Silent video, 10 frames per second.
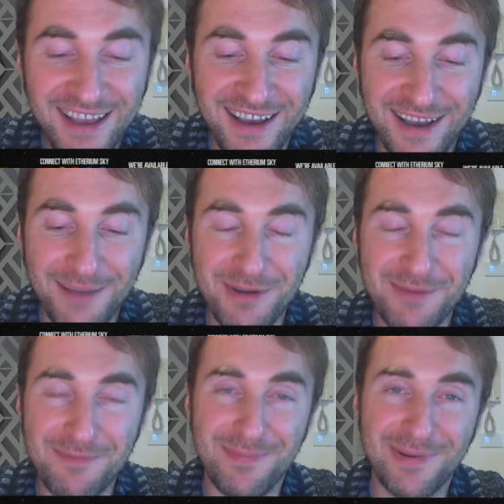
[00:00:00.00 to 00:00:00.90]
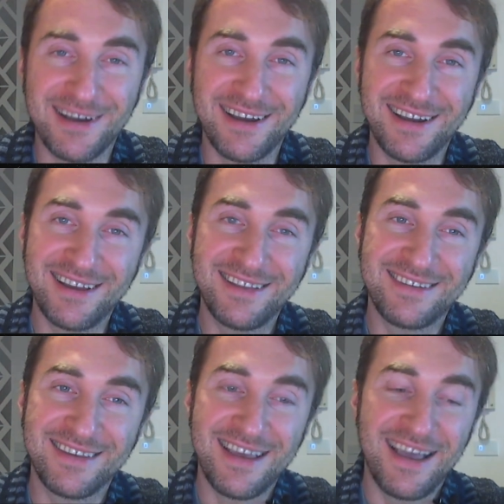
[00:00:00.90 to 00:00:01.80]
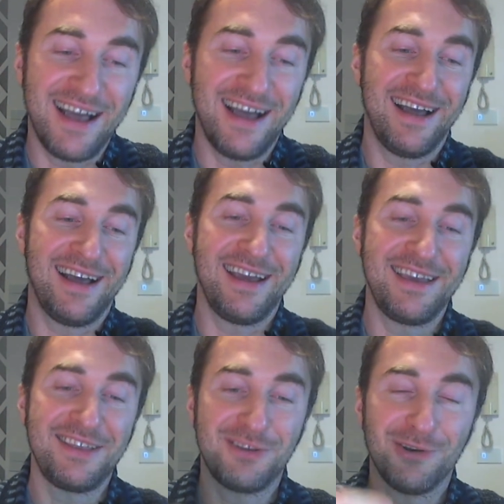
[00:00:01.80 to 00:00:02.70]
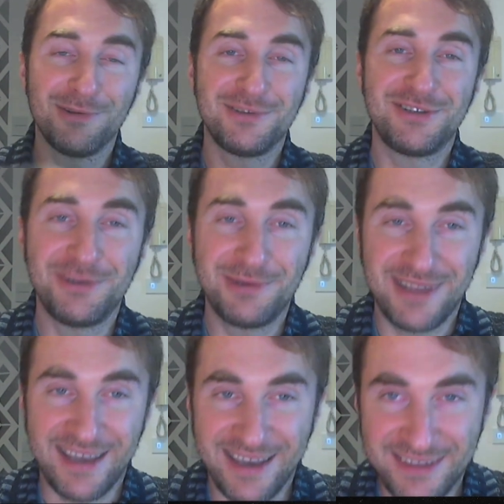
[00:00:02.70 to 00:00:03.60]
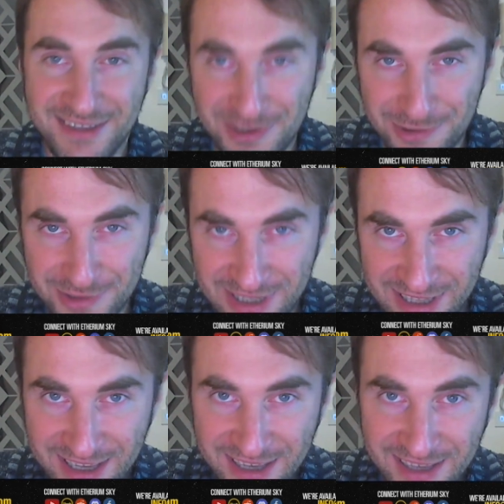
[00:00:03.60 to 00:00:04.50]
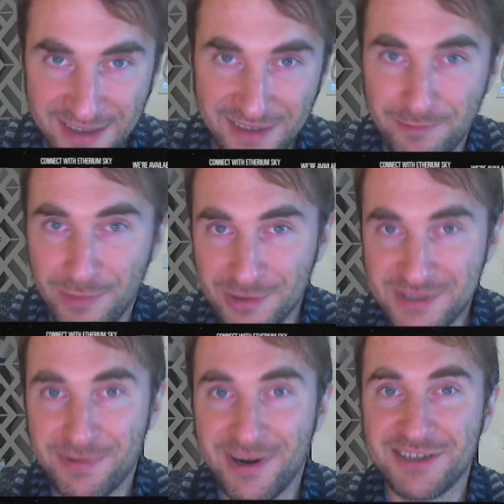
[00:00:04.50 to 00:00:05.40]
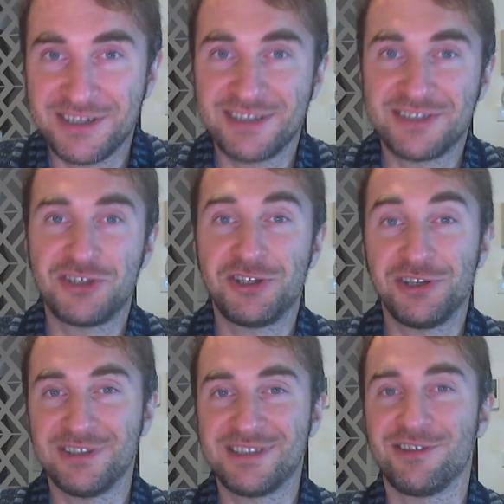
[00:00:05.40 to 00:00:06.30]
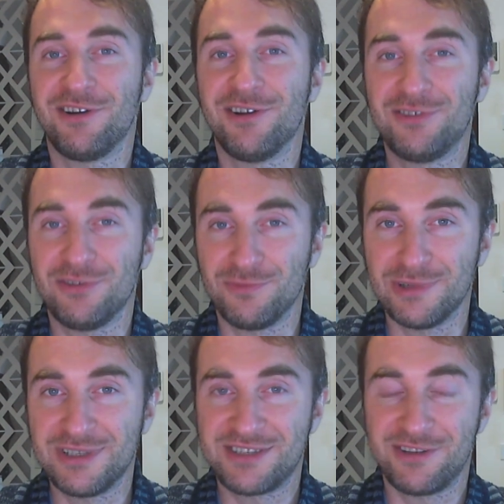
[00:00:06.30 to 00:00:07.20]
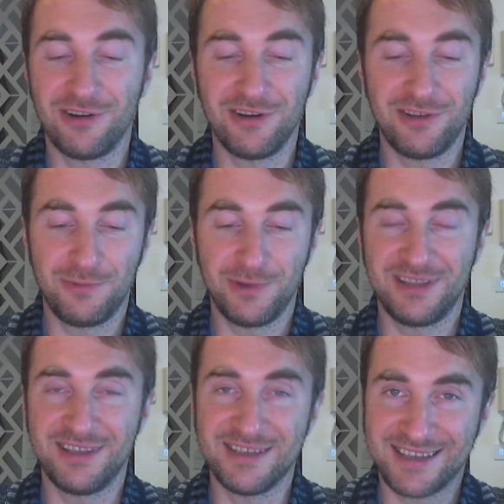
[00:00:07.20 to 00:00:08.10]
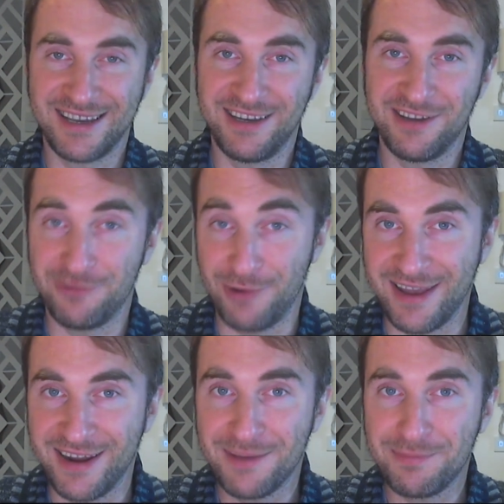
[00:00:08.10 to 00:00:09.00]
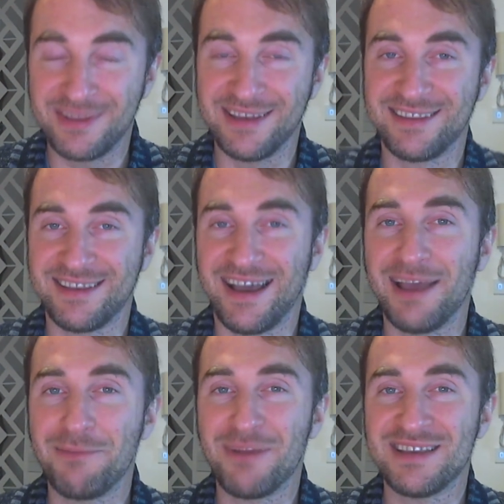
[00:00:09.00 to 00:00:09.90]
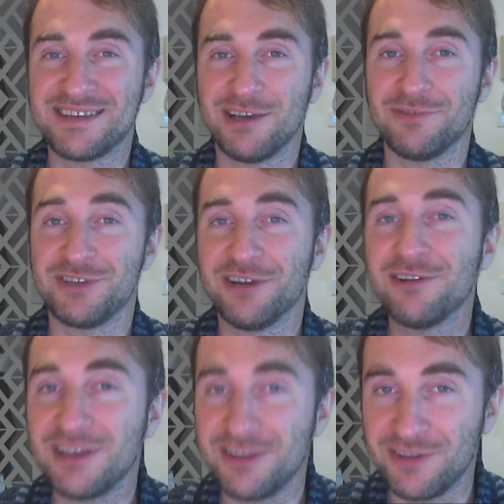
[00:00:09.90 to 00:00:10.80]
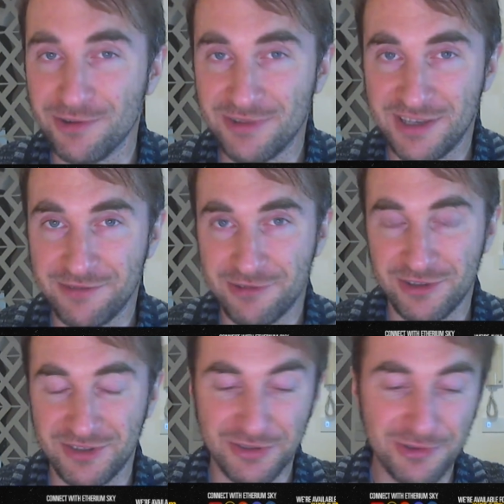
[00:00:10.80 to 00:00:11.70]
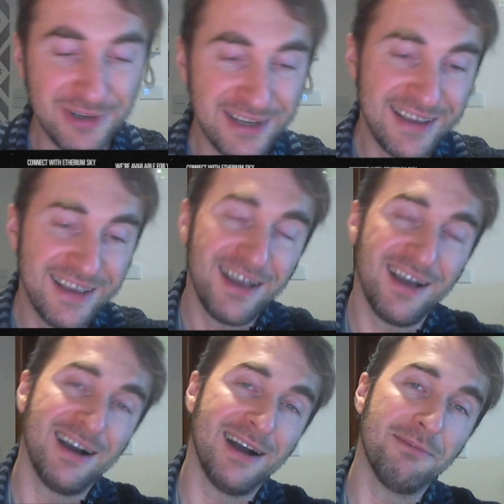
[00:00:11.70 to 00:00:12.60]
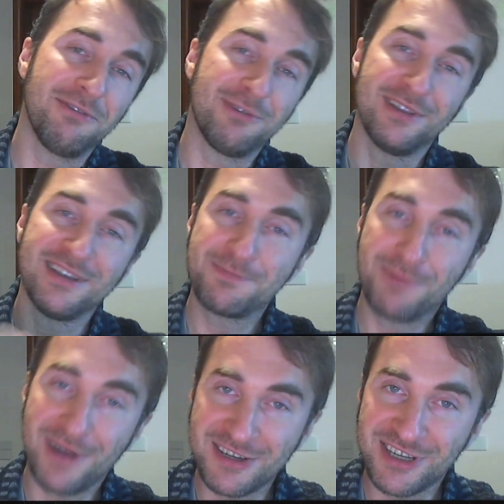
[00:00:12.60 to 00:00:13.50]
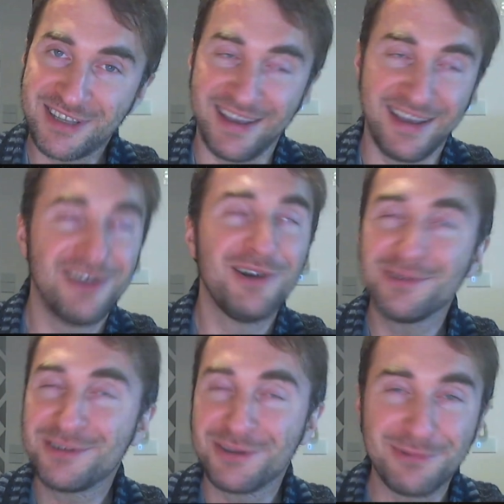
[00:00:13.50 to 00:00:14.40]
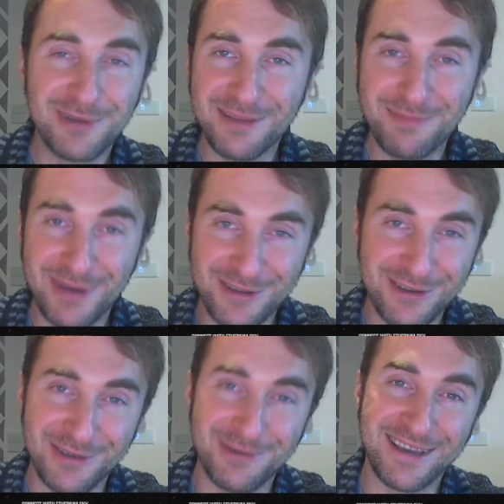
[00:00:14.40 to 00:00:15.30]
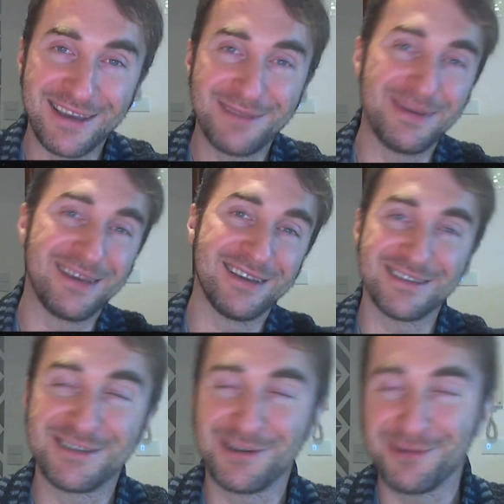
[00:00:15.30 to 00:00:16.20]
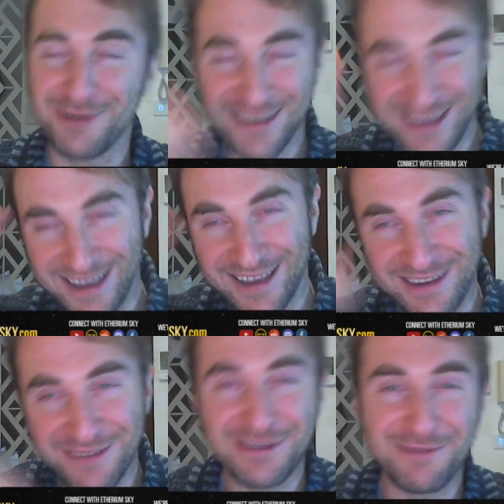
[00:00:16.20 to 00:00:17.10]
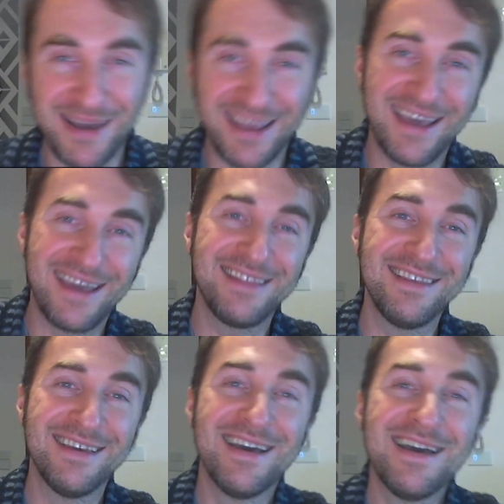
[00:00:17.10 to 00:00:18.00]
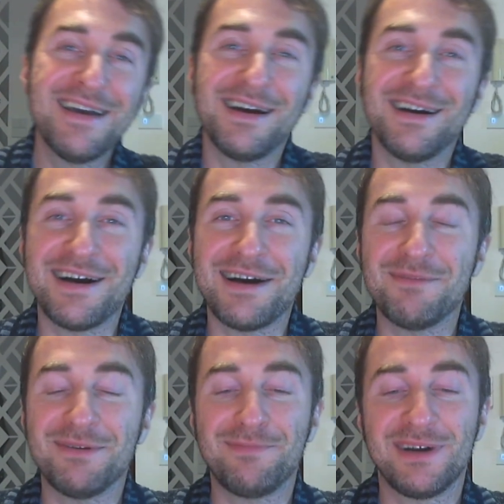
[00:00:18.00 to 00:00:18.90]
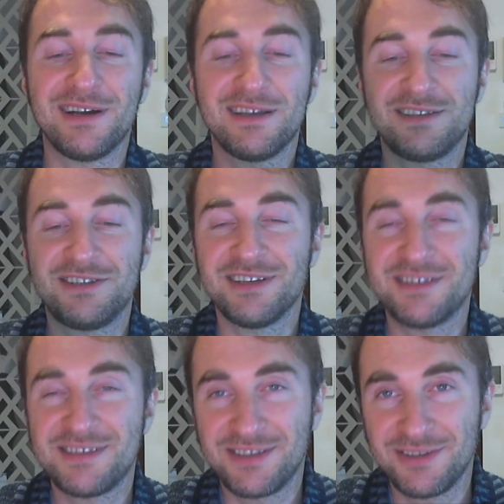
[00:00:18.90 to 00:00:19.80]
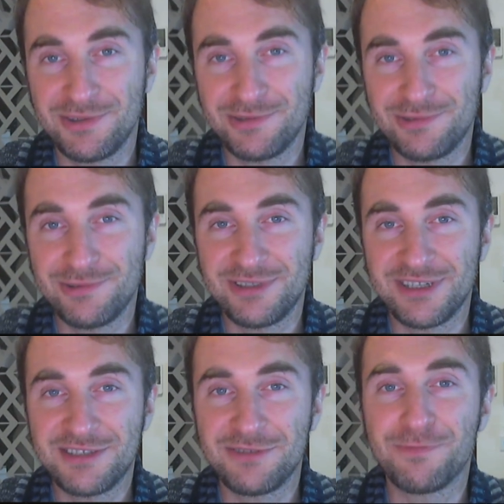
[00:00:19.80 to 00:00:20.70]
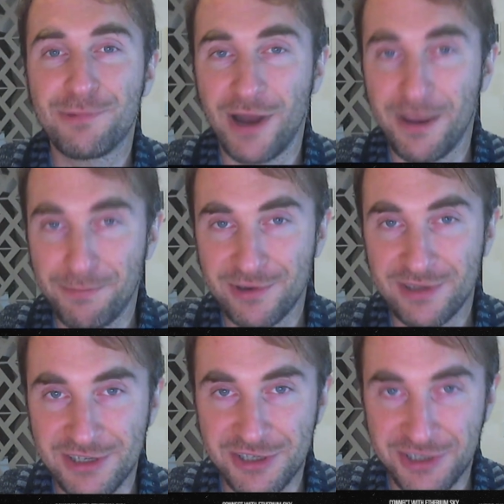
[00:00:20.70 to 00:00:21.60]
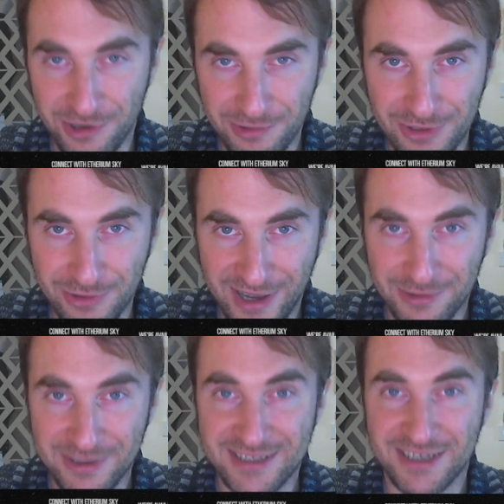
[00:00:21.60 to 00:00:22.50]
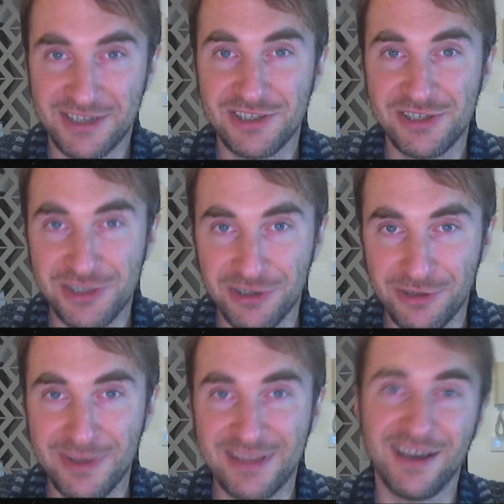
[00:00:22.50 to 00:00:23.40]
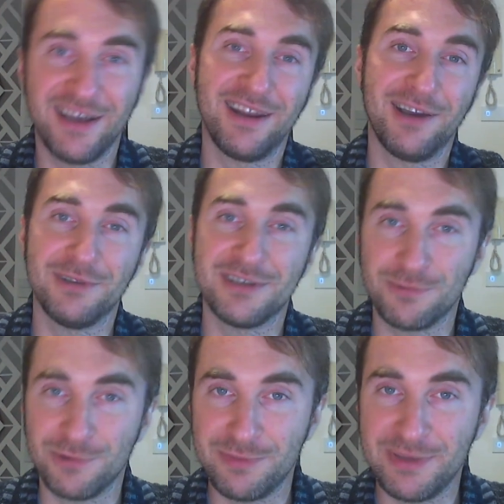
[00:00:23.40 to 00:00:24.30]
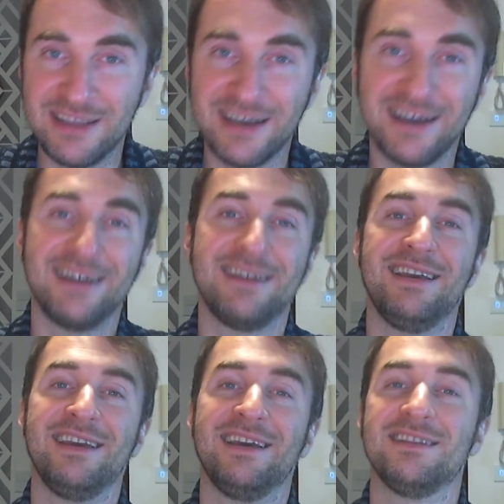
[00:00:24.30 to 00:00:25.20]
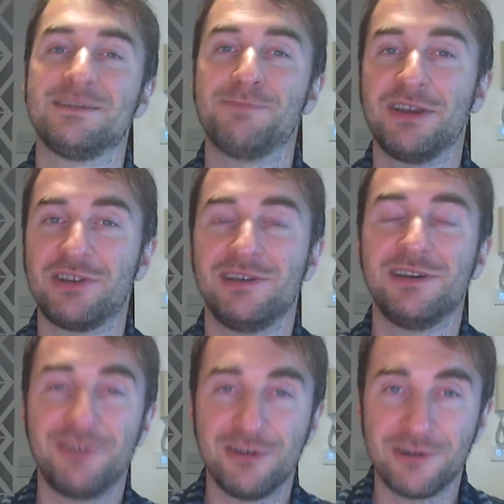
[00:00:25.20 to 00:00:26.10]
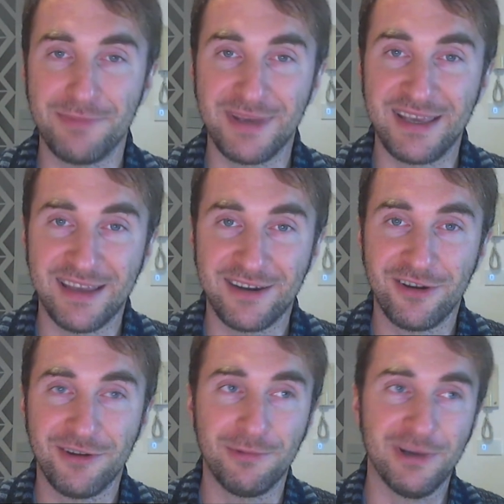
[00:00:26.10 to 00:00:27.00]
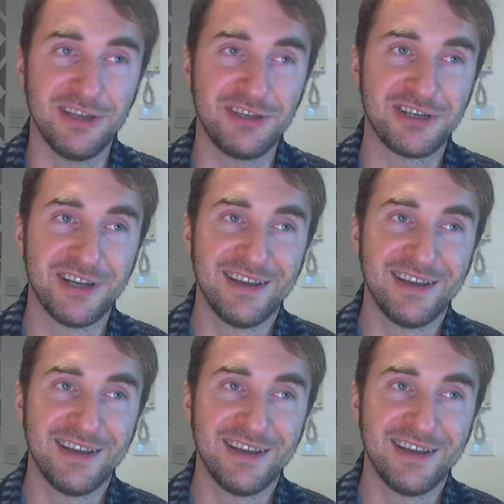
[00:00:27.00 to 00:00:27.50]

But I told you that usually most projects should start or would start with this kind of write-up that I myself generally don't ever do. For this project, I also wouldn't bother doing it because already kind of in my head. But just to properly show you how this actually should be done, how this would be done, and especially if you're a beginner, which